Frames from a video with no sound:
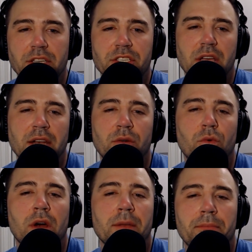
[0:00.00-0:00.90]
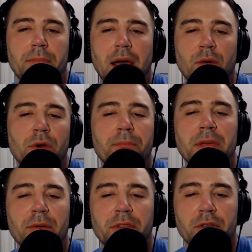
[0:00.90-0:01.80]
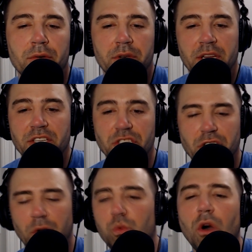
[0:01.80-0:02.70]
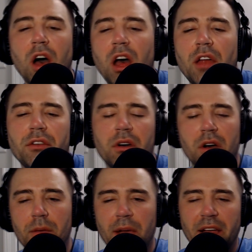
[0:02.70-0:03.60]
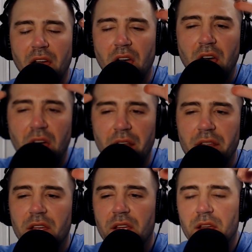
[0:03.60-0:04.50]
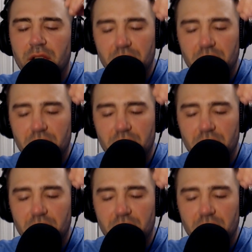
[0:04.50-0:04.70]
I don't want to be with you. And he's just like, what? Oh my God.